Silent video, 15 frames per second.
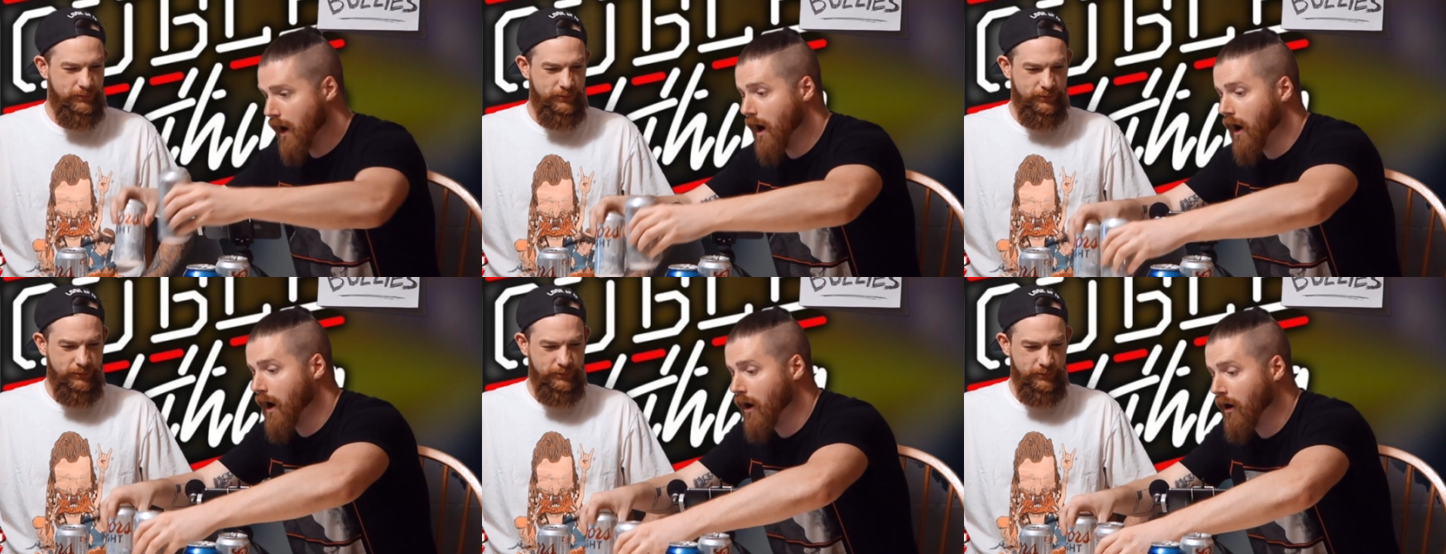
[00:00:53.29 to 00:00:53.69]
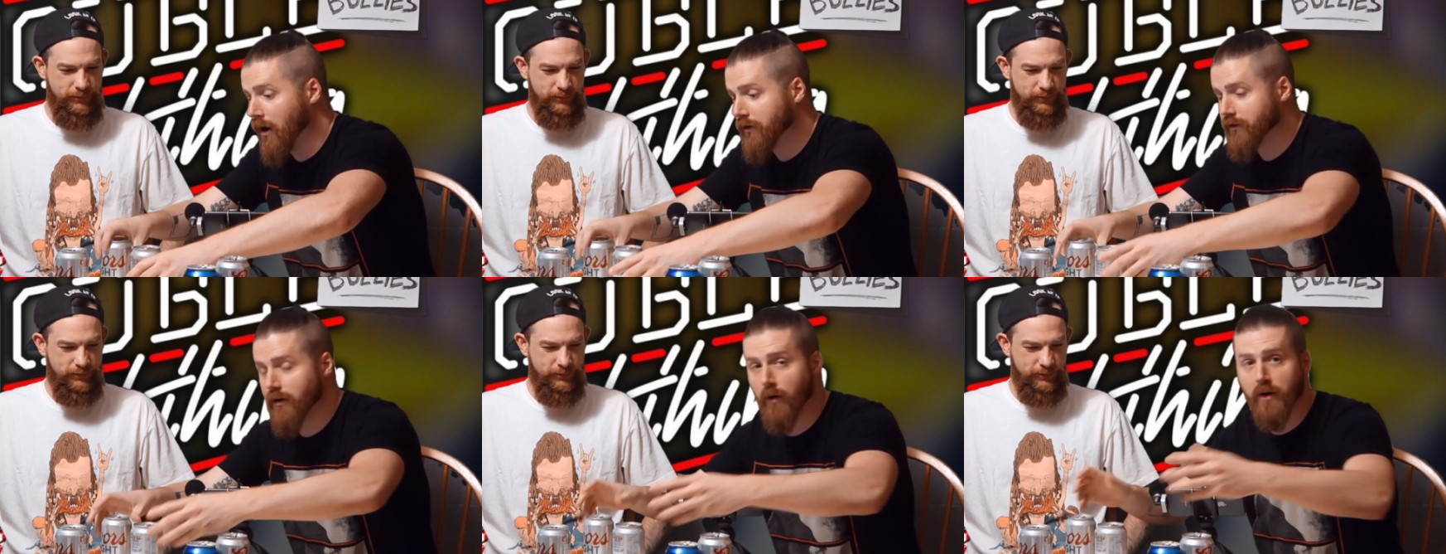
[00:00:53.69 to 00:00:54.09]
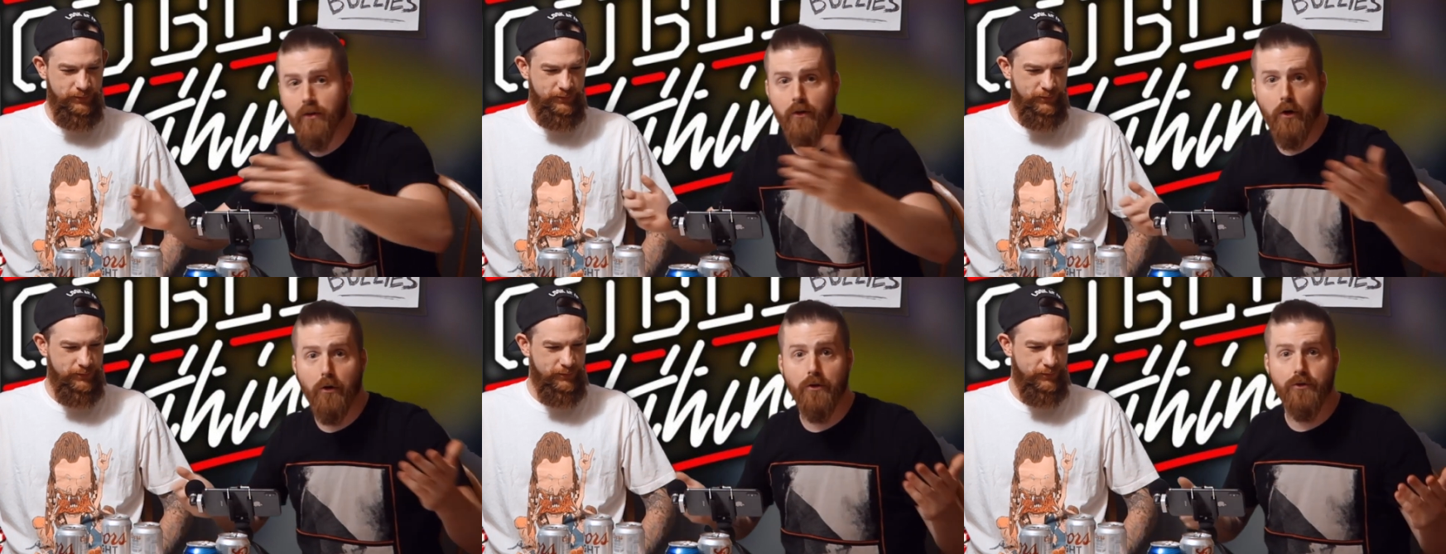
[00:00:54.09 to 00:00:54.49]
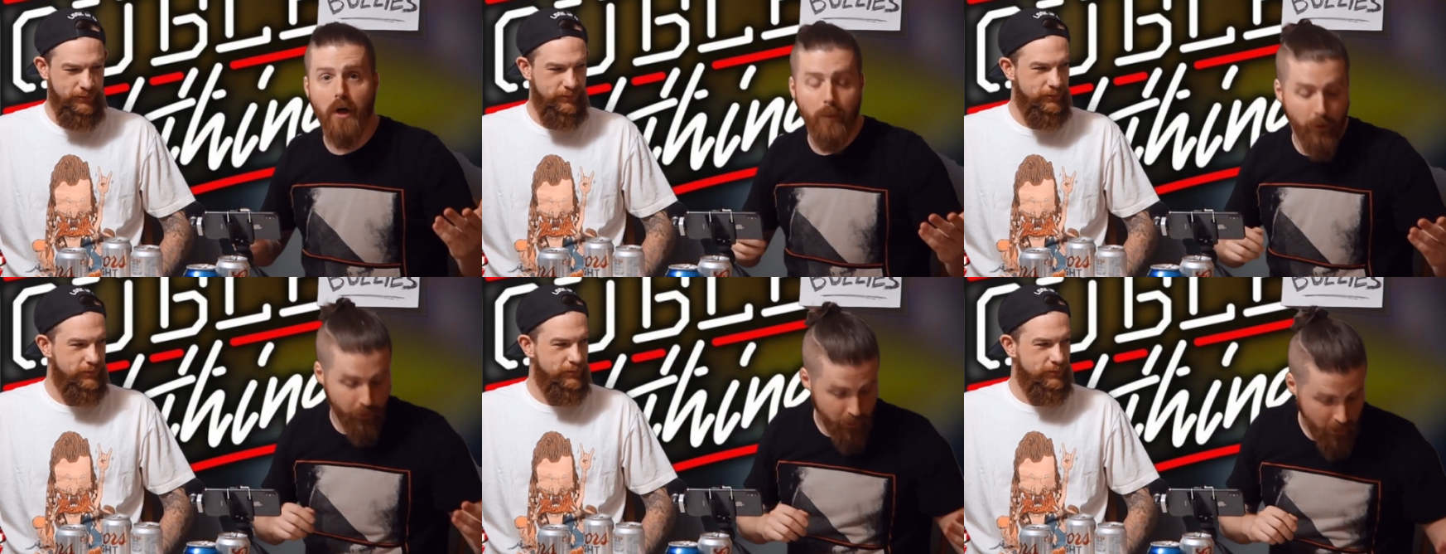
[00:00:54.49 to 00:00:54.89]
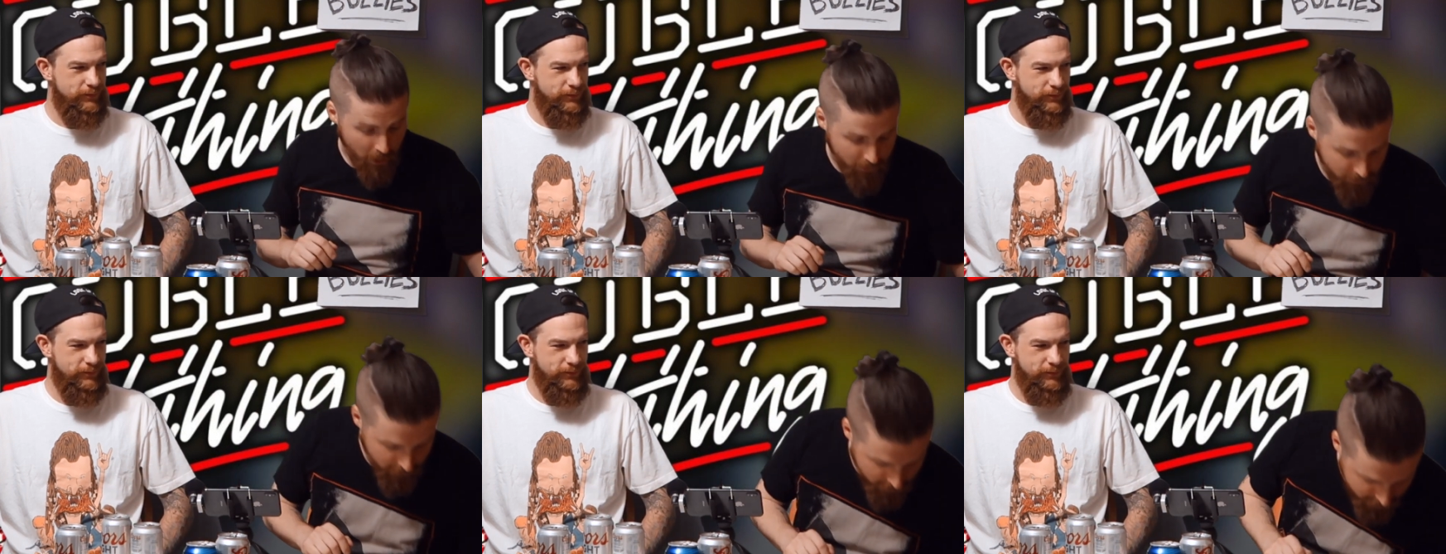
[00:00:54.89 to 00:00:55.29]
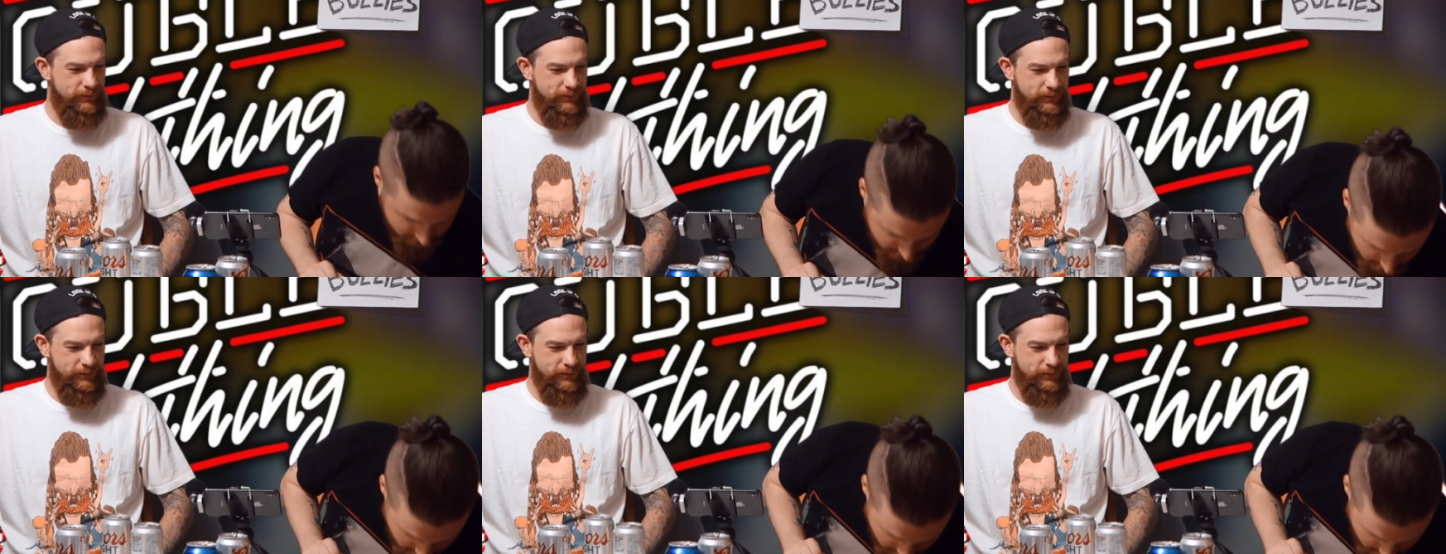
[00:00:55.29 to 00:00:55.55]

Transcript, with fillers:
Speaker 1: Uh, also, it's cold double or nothing,